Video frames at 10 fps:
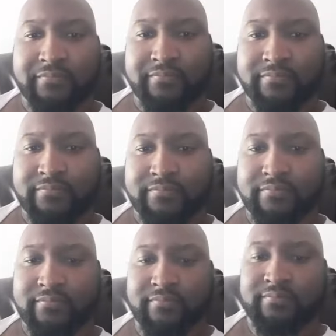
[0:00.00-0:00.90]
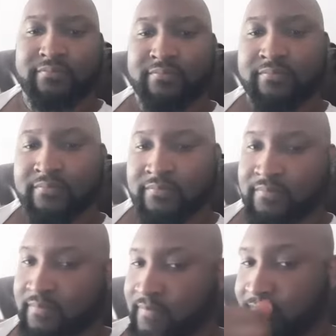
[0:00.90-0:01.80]

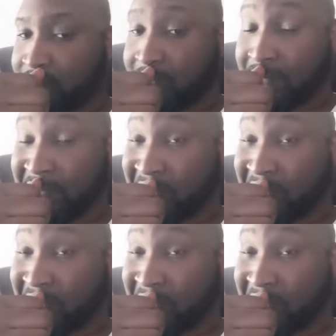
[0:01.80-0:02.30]
[no speech]